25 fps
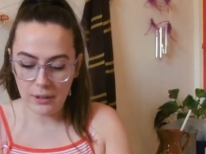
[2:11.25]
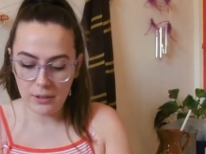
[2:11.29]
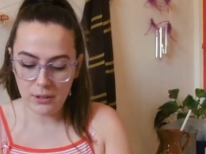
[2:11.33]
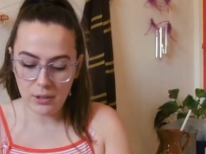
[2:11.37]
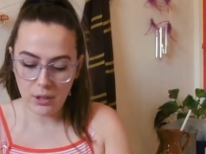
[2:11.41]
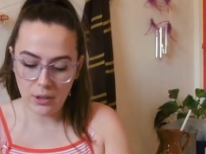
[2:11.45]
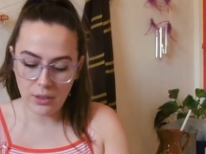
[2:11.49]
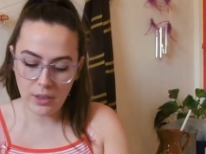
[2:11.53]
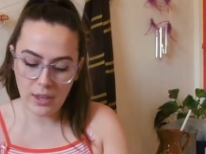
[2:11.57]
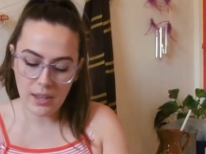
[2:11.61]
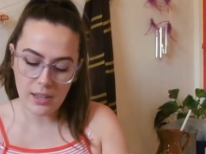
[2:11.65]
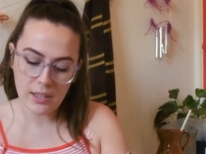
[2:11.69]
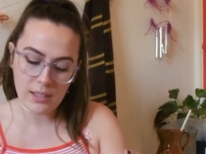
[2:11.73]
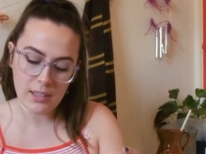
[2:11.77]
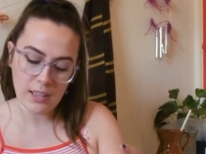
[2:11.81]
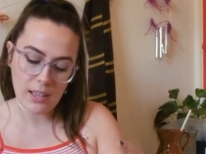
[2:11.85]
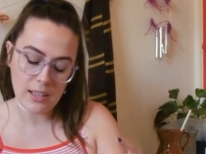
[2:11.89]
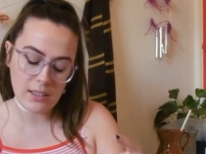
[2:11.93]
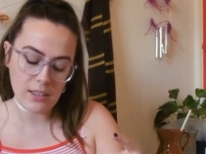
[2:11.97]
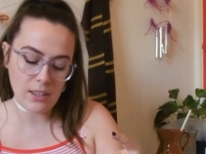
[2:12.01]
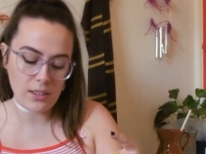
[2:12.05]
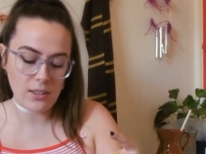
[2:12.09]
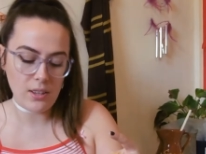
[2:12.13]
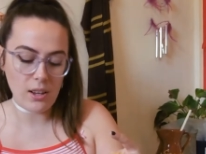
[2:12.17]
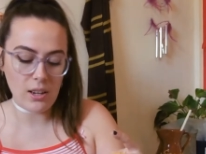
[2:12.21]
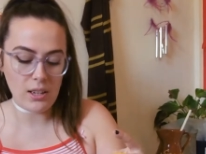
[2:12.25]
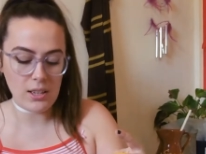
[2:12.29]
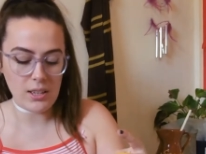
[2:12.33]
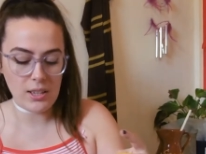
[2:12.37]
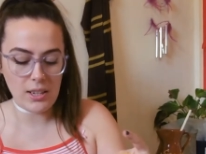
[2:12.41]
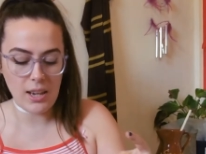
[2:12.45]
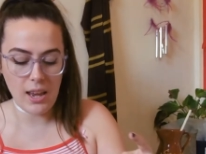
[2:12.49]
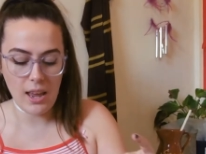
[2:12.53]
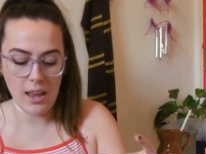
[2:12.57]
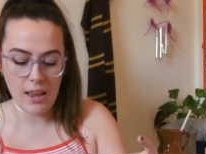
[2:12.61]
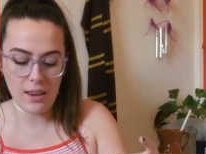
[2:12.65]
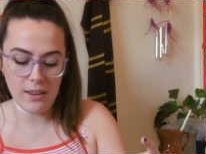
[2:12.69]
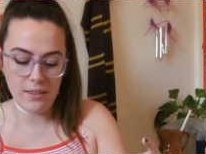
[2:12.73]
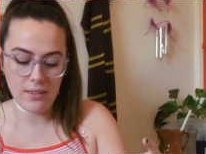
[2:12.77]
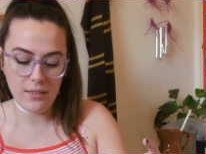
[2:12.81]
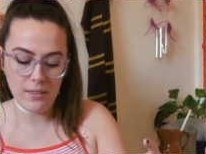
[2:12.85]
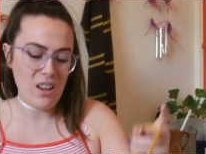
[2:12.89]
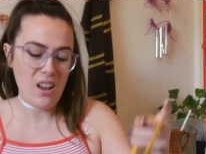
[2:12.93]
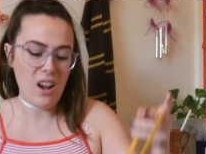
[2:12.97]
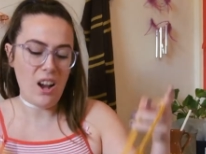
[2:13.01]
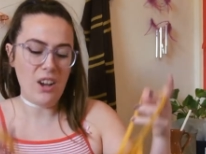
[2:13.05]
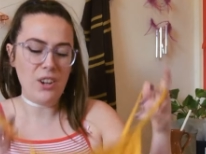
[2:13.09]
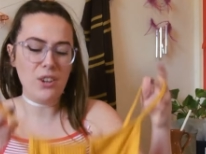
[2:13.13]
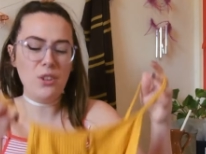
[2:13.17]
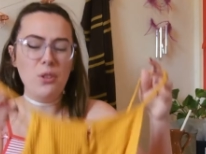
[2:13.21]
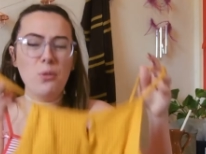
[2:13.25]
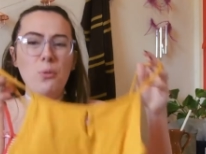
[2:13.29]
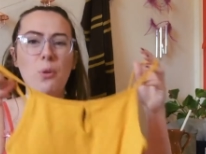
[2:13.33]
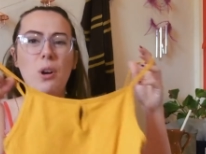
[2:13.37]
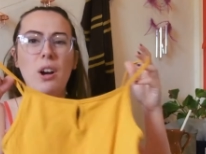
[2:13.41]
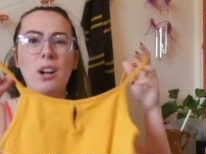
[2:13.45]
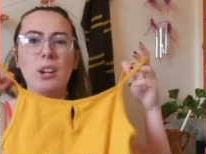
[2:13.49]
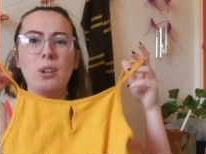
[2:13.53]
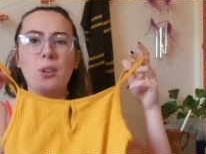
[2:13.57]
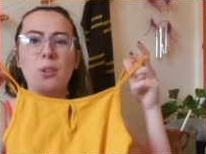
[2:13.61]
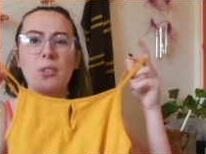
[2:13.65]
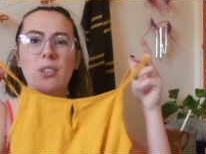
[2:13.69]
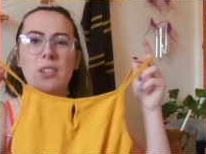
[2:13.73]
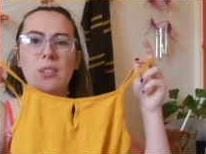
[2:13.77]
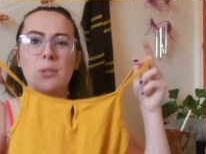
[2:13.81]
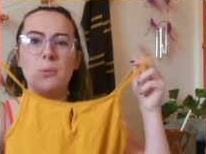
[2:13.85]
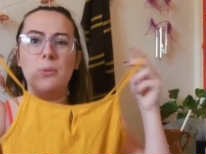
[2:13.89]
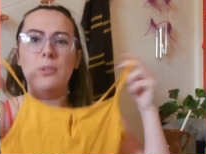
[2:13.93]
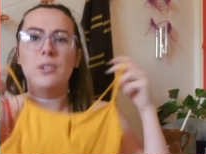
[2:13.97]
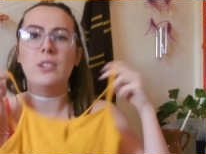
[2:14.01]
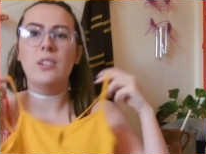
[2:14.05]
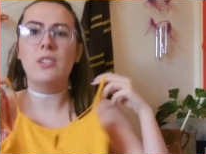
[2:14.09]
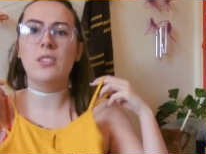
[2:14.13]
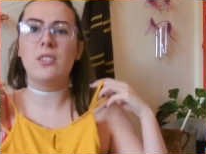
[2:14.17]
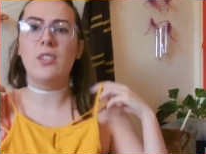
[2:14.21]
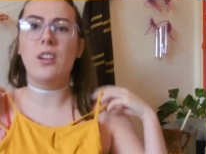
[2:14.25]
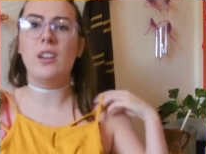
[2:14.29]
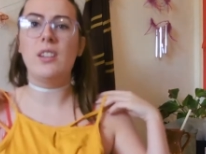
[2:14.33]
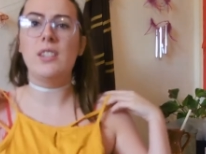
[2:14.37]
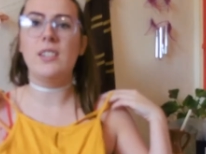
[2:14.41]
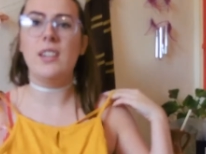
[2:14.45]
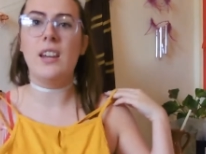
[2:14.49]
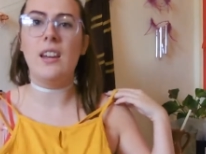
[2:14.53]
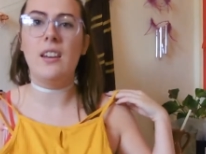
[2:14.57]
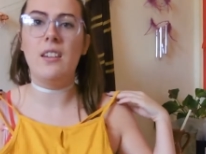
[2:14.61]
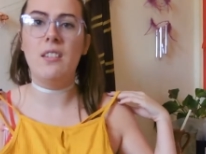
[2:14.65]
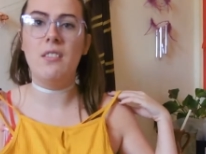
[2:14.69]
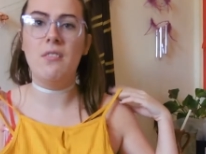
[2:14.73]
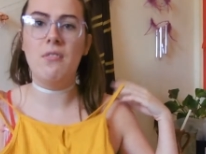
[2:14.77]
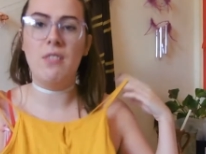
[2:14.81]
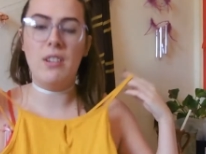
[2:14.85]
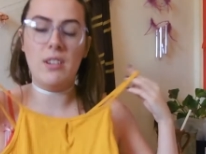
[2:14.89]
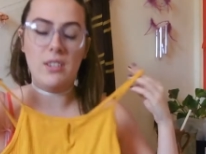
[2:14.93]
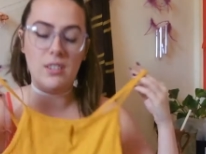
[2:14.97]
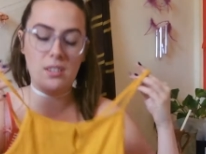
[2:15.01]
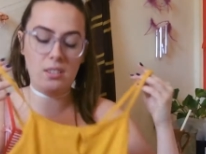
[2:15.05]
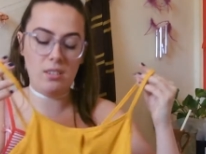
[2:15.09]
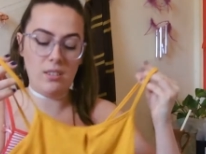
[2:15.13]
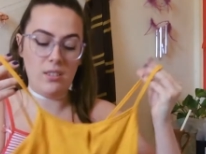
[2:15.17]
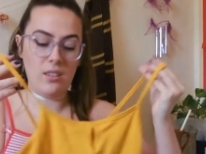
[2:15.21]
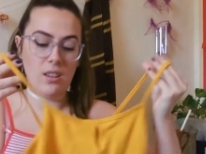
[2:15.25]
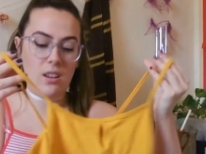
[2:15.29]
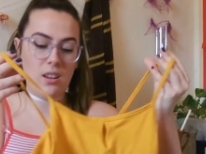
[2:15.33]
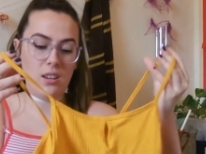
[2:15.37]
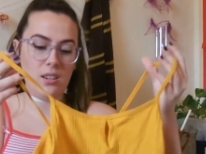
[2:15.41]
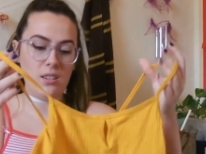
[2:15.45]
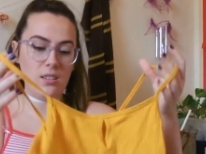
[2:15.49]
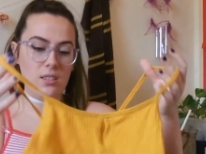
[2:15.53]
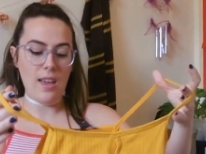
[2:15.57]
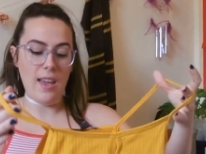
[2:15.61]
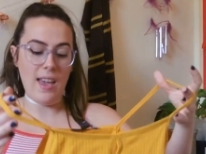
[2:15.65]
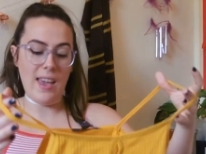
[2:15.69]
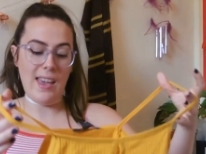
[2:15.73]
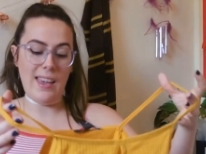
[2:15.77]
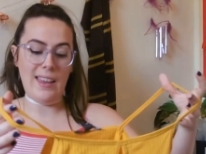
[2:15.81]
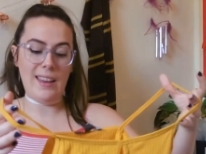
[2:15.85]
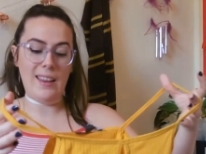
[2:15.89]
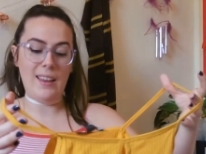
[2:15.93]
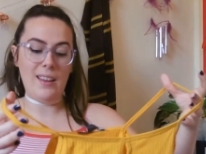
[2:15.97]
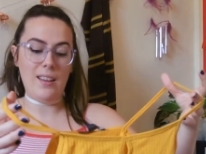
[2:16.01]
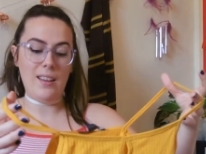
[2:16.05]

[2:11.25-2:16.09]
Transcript: So this is a size 10. I don't know why I got this one in a size 10 and the rest in a size 8,